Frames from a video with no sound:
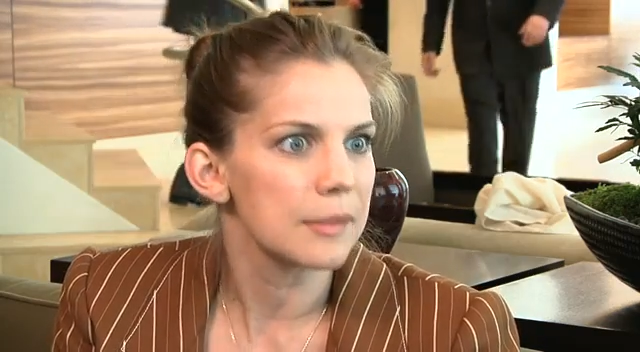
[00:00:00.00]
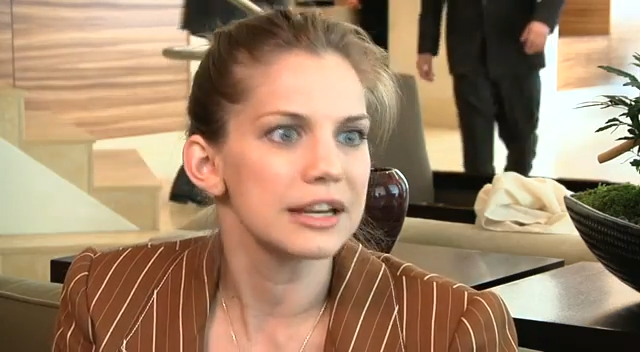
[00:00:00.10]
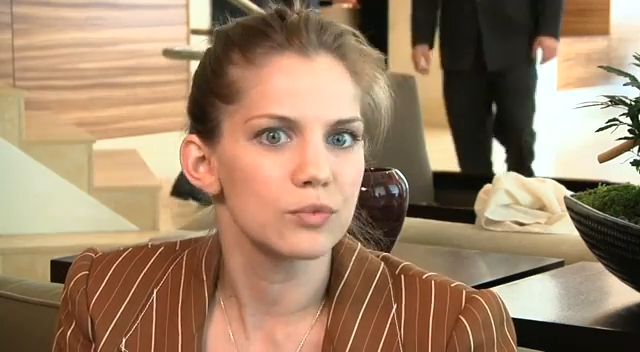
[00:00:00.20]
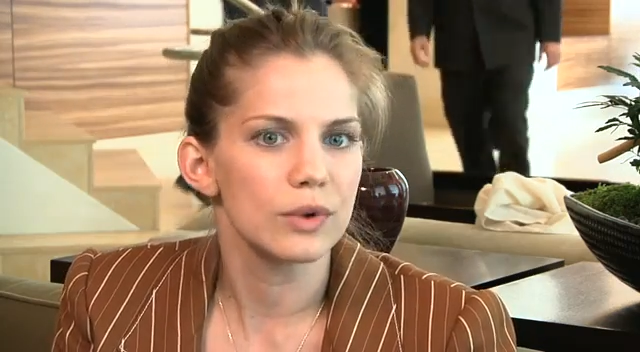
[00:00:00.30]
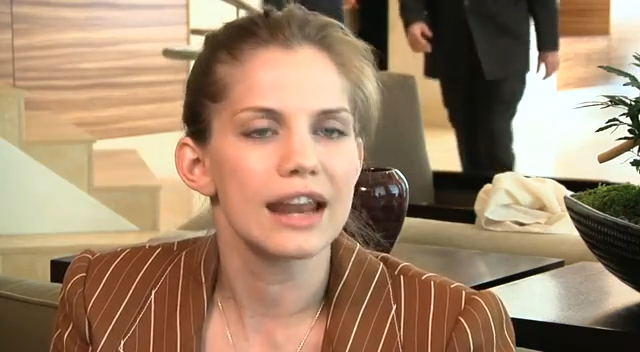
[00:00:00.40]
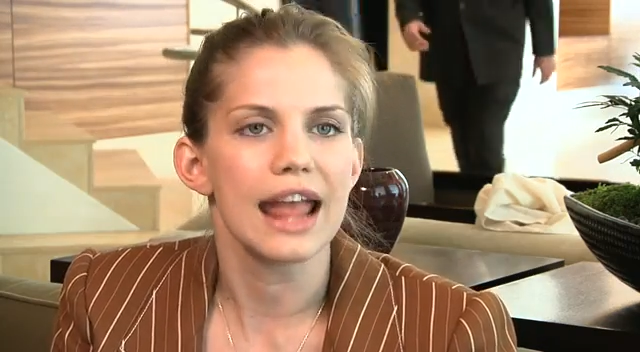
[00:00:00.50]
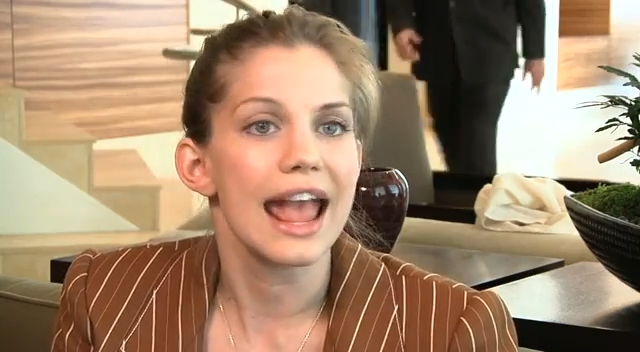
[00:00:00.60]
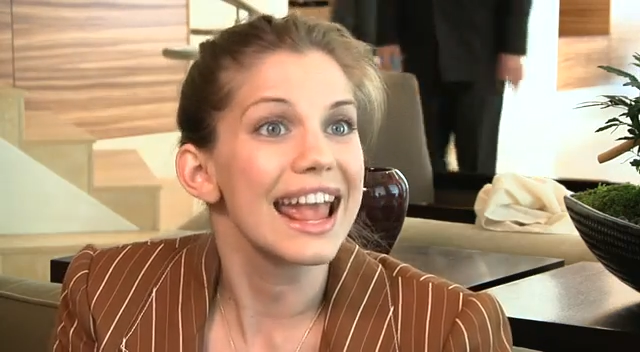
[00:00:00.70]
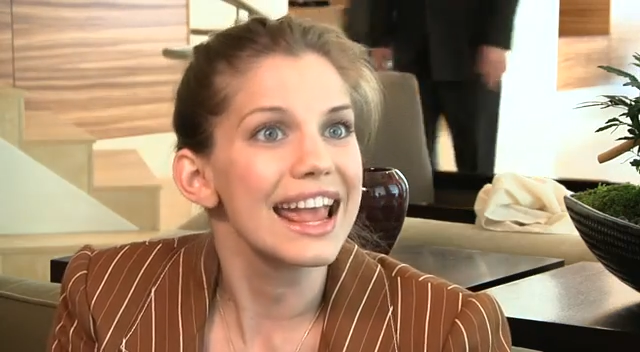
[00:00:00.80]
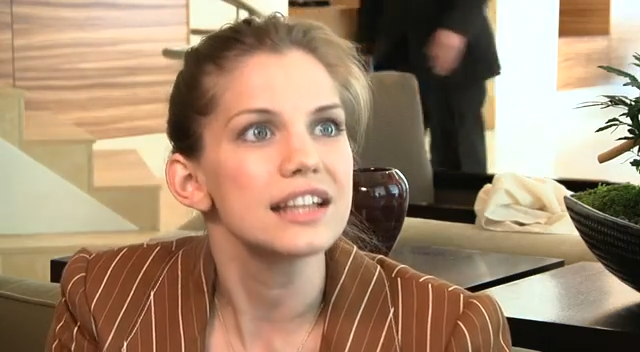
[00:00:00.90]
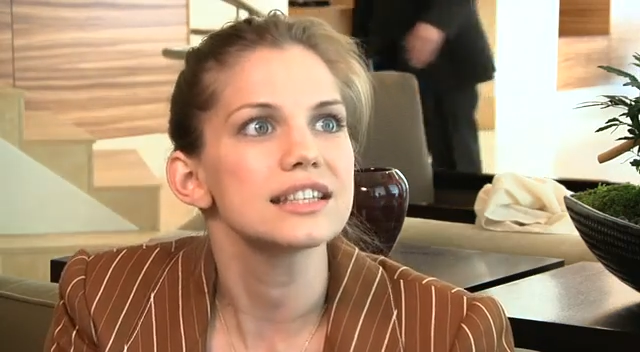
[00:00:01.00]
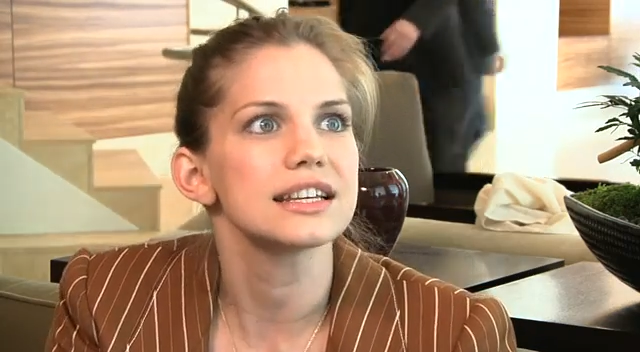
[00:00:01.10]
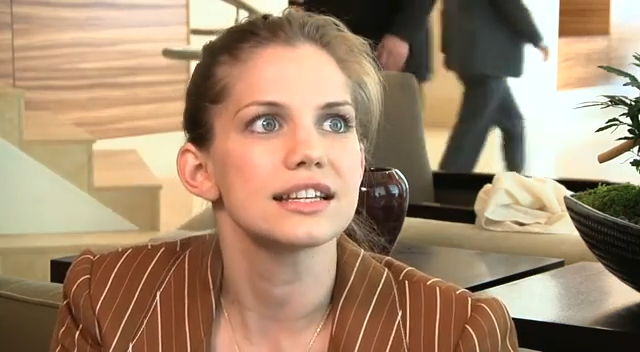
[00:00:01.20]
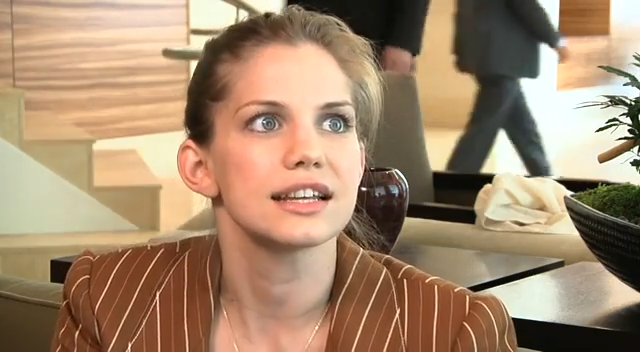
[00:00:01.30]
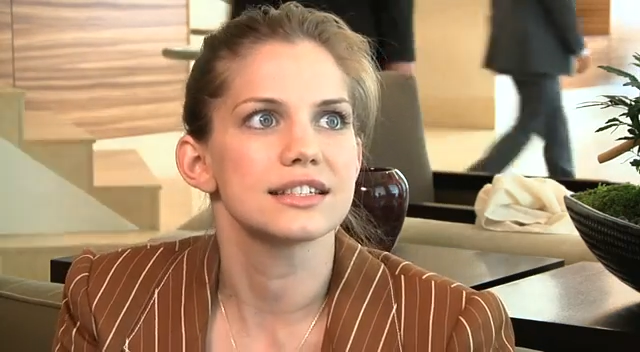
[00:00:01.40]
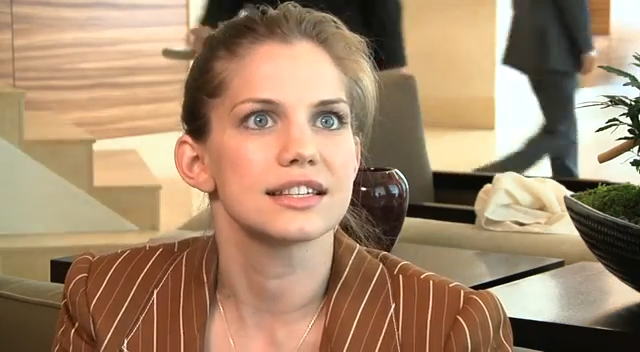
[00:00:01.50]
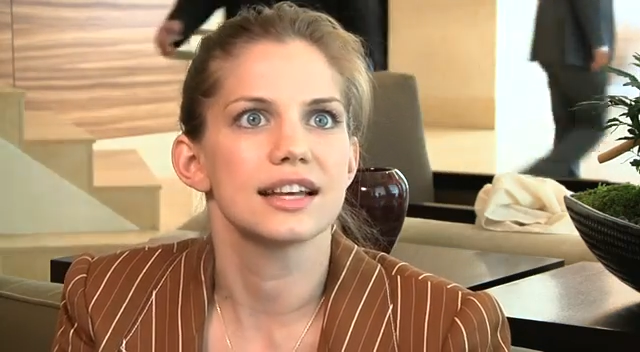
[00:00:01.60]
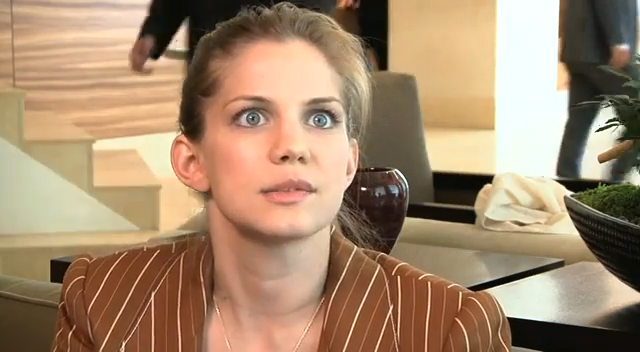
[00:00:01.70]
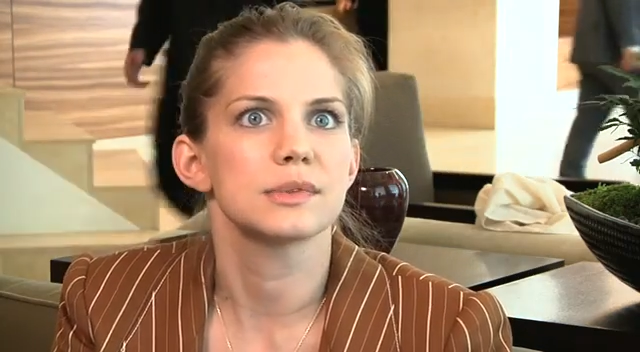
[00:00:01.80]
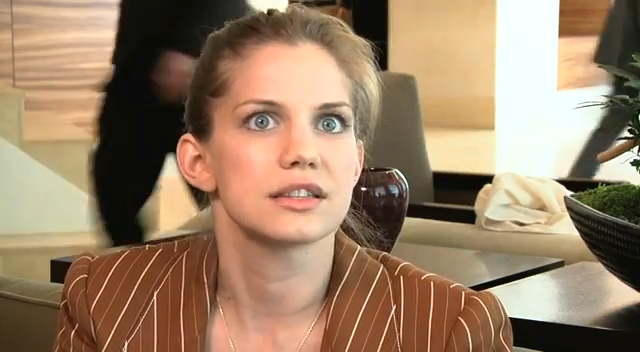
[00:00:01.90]
I mean, it's a
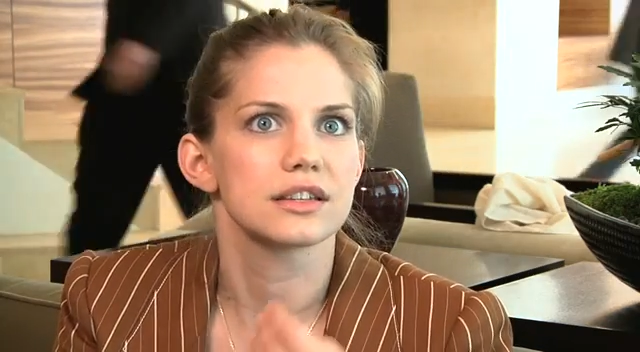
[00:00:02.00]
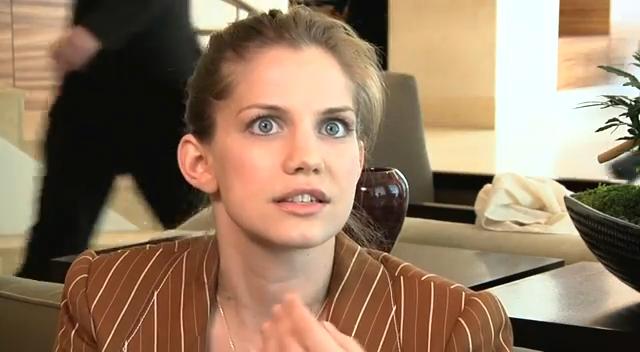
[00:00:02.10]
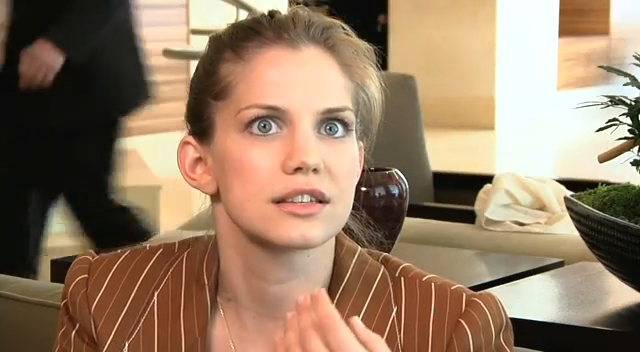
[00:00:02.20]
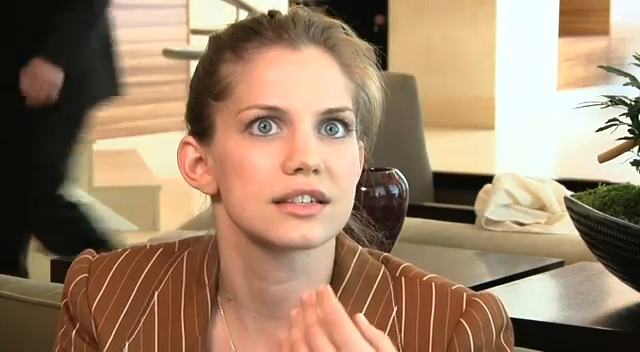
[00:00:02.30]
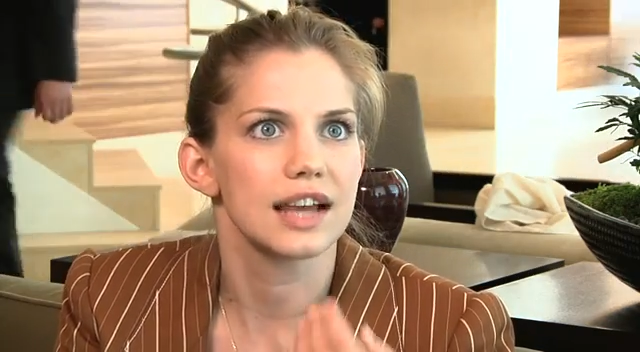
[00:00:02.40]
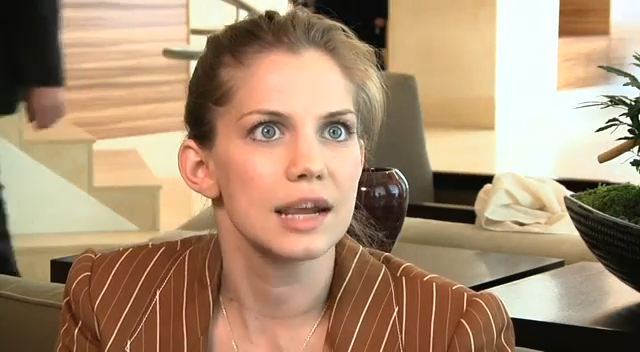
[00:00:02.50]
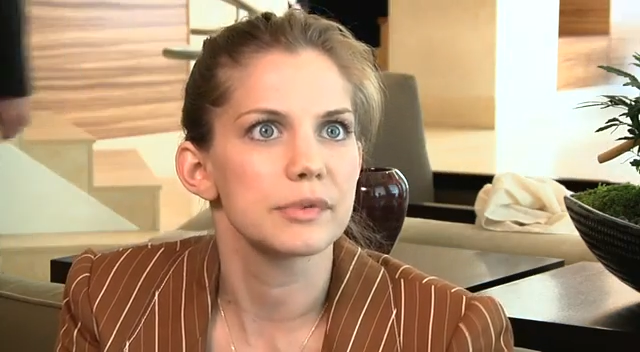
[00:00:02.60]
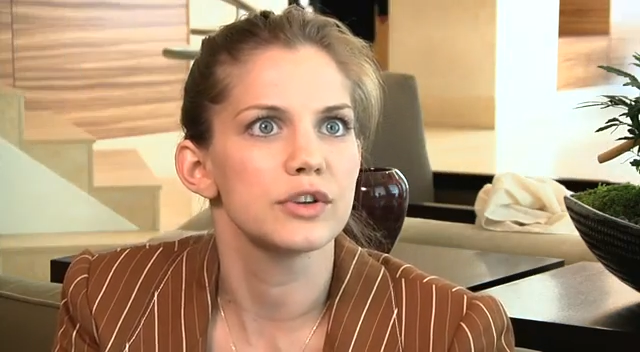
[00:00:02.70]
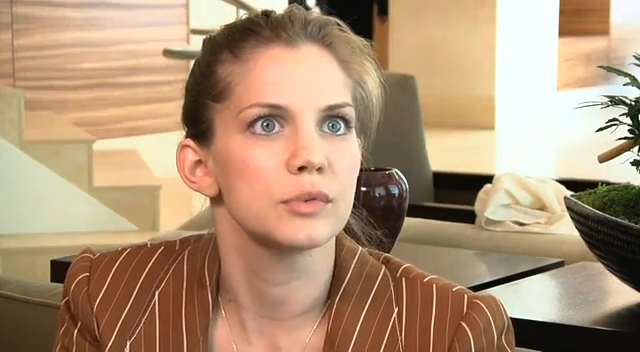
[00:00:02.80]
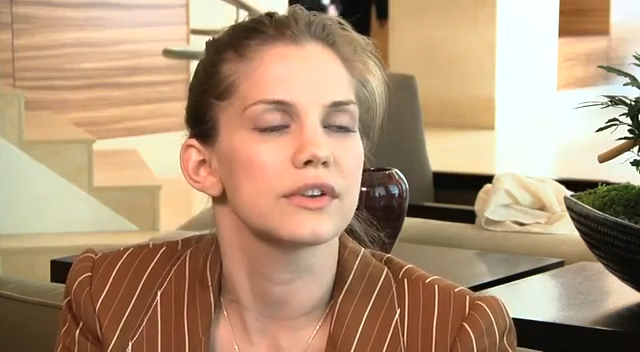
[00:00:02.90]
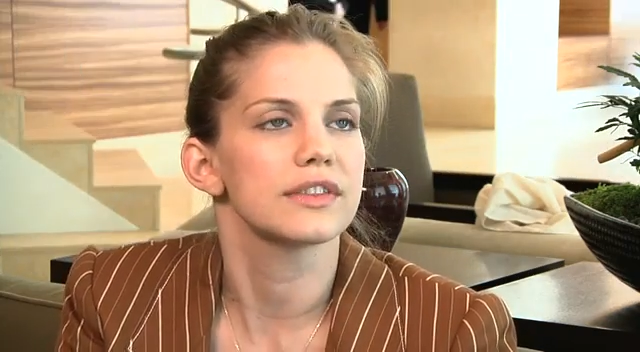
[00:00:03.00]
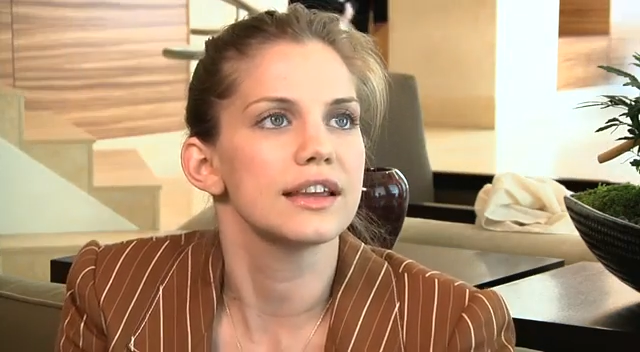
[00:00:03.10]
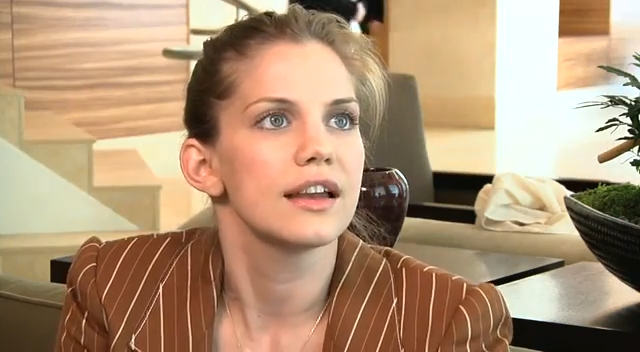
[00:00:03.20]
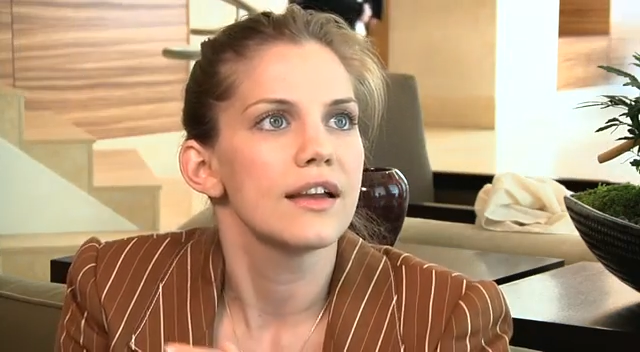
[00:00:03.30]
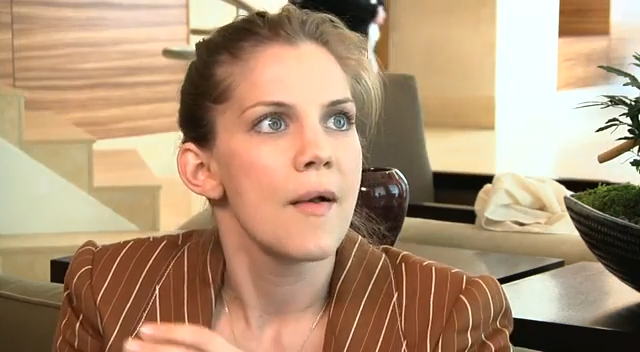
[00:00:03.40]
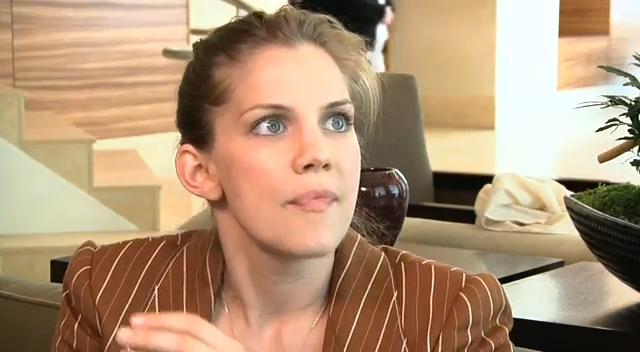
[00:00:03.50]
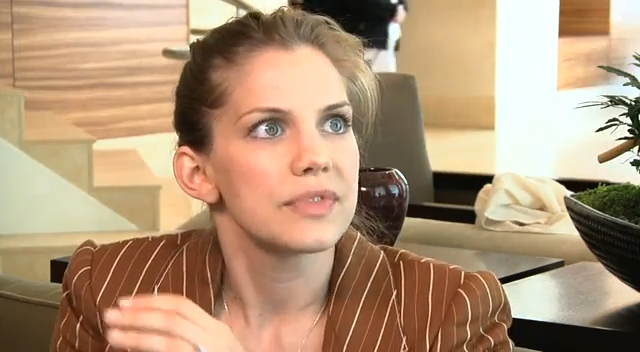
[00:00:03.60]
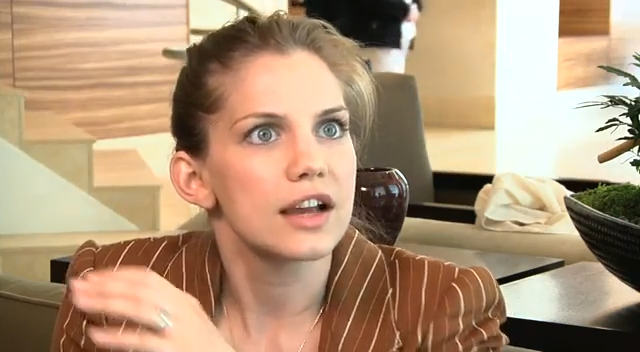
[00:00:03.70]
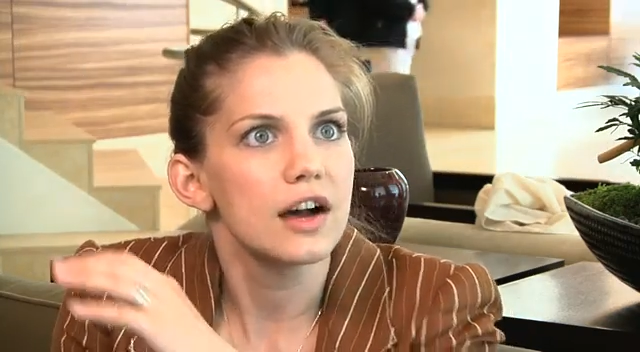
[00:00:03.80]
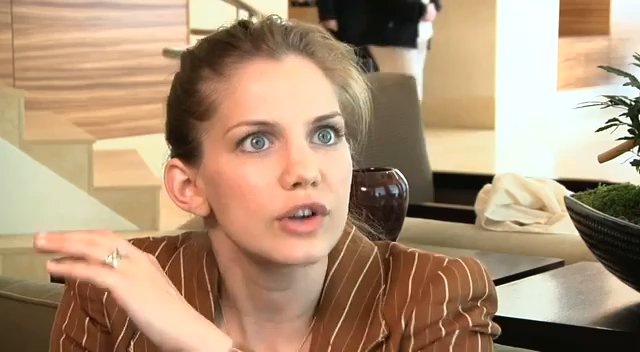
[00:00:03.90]
testament to the type of humor they
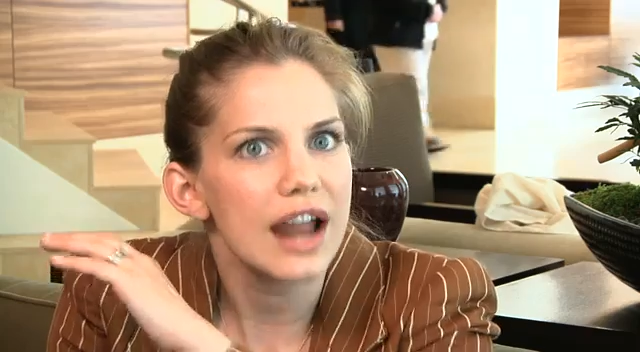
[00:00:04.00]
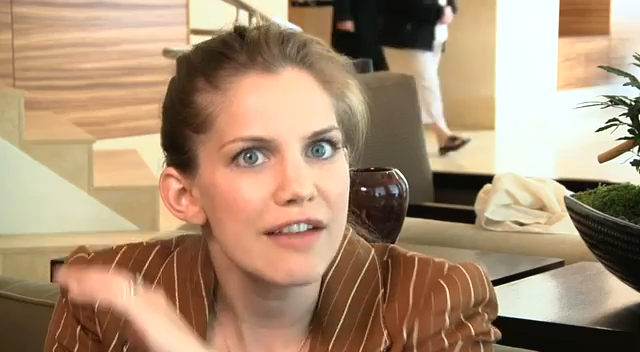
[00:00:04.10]
cover.